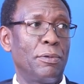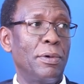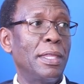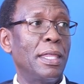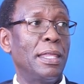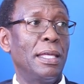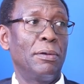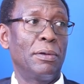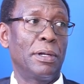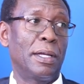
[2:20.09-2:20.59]
whether
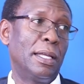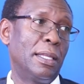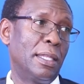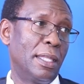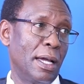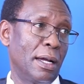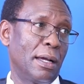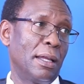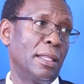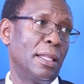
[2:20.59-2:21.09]
they will get
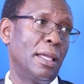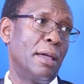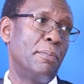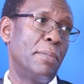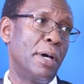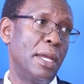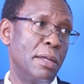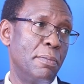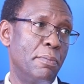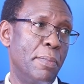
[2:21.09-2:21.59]
their
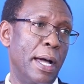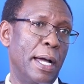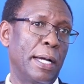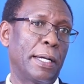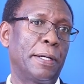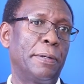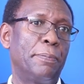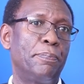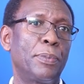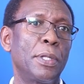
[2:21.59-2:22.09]
money
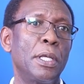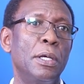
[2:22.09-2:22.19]
back.